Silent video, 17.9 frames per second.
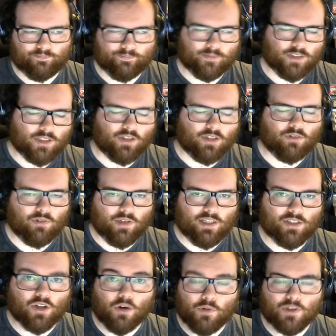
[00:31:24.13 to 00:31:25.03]

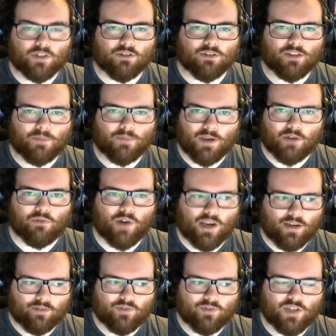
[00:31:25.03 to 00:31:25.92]
there's always going to be a
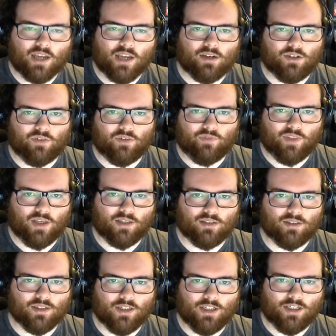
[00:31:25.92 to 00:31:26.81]
rate of change of
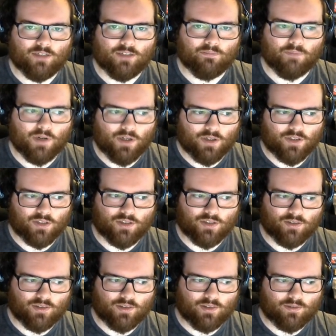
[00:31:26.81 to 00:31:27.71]
this
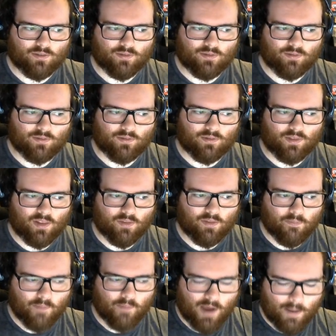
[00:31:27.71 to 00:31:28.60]
because the
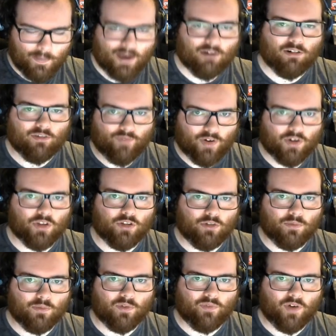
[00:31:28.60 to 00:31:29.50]
amount of
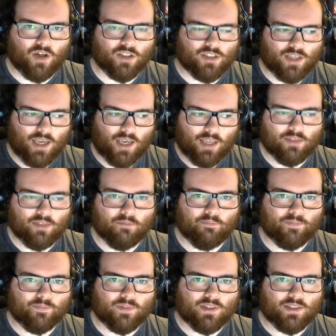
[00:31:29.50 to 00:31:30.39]
volume of water in the
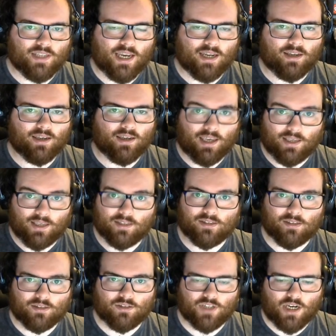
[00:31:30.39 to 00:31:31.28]
tank
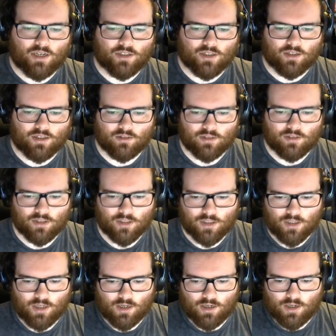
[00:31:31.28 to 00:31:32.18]
is changing.
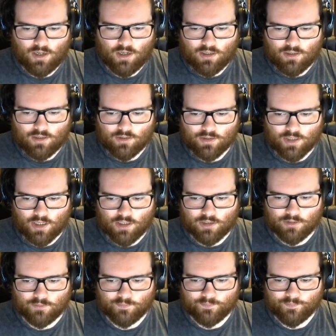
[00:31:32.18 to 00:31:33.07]

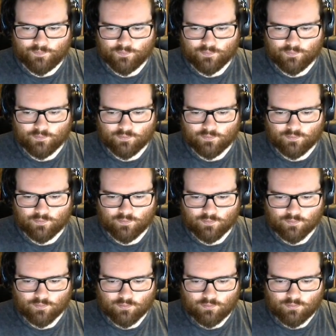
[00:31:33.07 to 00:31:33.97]
So
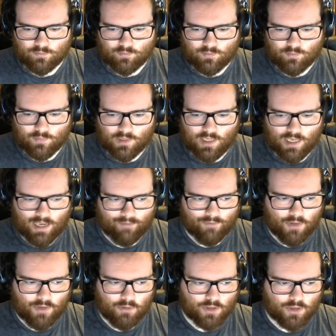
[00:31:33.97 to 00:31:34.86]
if
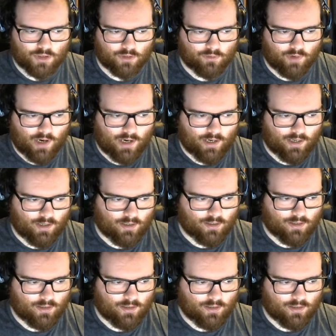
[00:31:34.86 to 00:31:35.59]
you were to write,